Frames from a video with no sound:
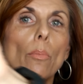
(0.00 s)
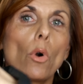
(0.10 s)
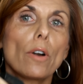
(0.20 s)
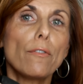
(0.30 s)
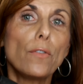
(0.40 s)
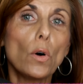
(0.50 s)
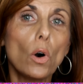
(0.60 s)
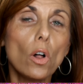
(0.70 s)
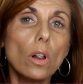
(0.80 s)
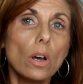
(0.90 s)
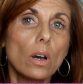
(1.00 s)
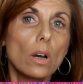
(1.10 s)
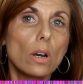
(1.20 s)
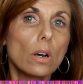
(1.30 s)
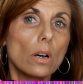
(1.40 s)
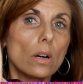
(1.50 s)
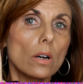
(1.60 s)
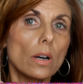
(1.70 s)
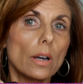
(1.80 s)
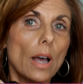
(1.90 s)
more full
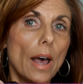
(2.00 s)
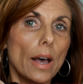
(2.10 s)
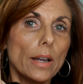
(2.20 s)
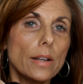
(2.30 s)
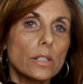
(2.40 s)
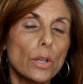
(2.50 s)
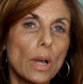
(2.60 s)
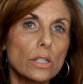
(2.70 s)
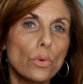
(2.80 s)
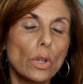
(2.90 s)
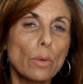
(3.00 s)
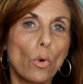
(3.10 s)
head. So that's really